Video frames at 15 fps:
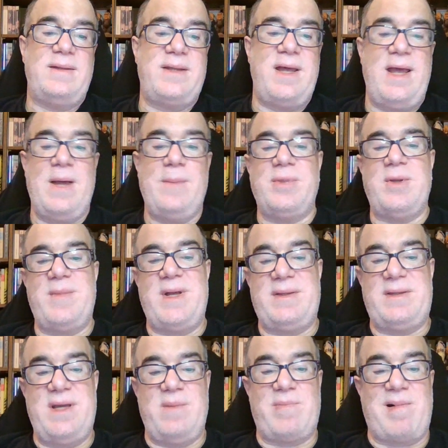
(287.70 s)
to
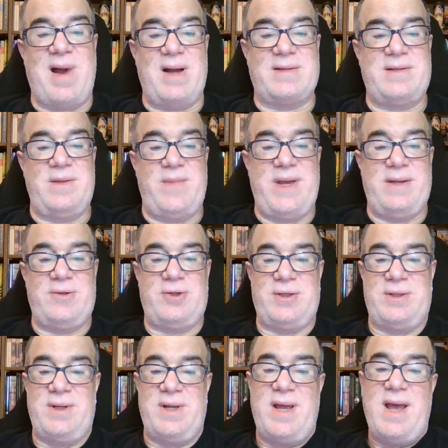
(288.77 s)
implement the
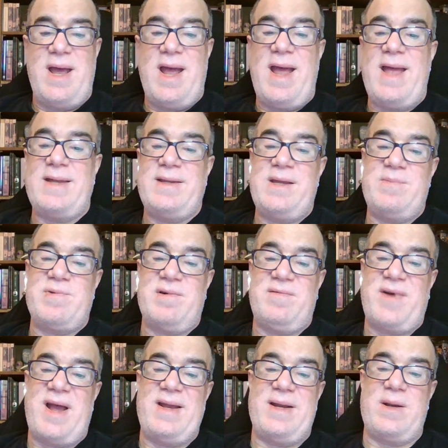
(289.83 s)
approximation, and he
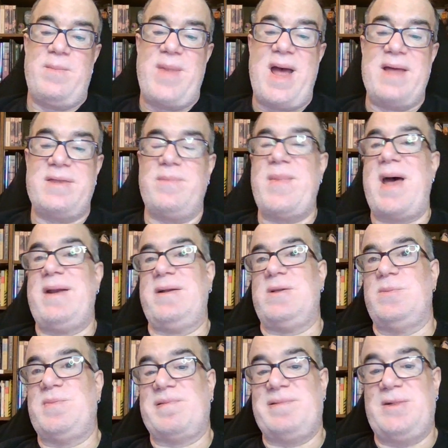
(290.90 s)
provided a
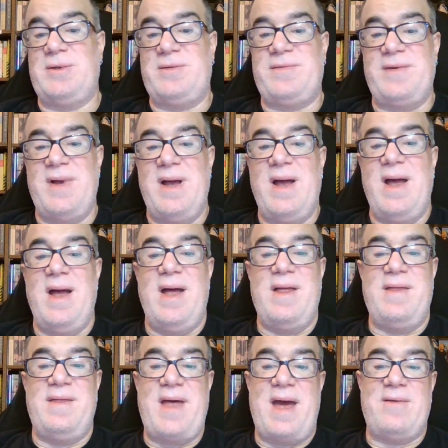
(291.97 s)
mathematical proof
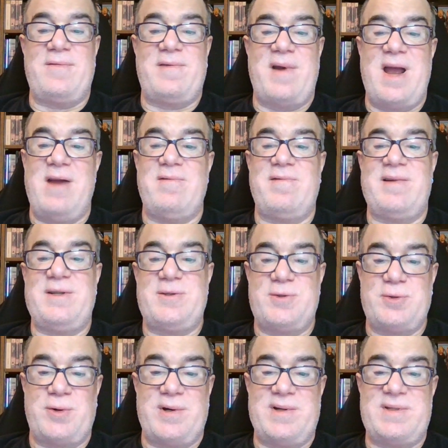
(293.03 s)
that for every
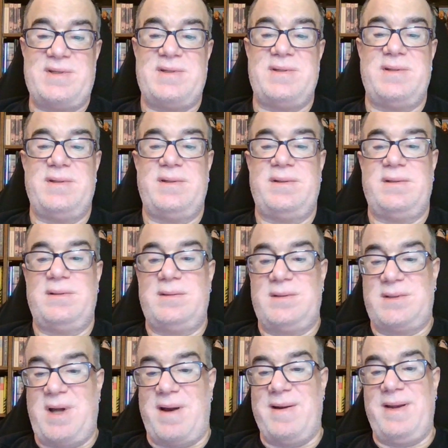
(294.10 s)
source,
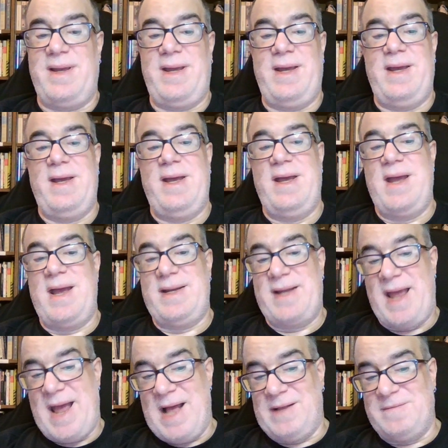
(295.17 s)
target, an
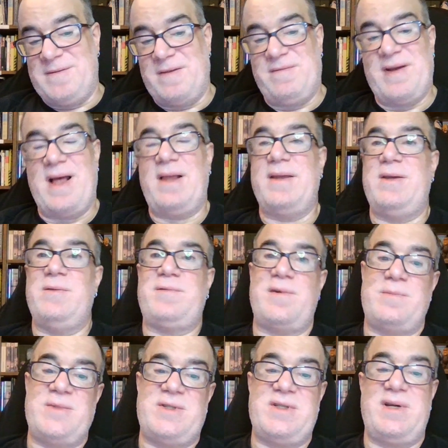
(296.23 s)
alpha value
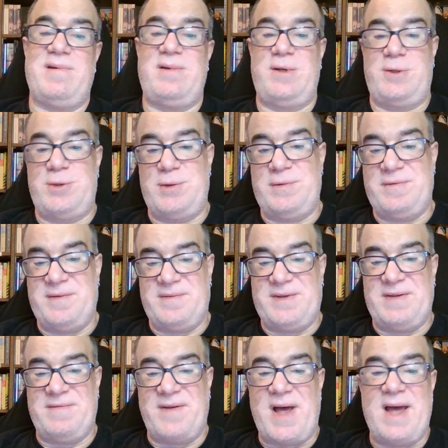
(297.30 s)
from 0 to
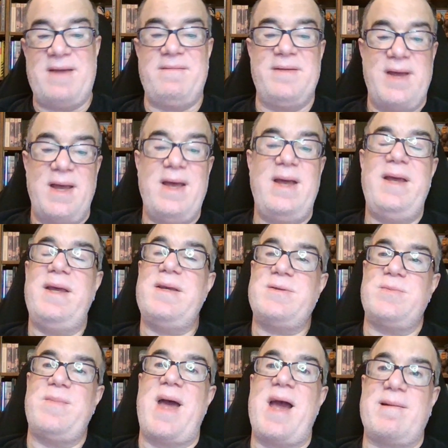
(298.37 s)
255,
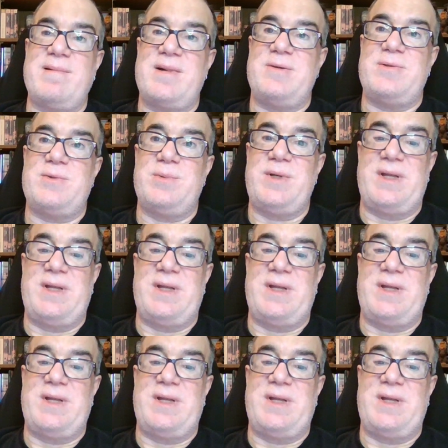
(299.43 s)
his macros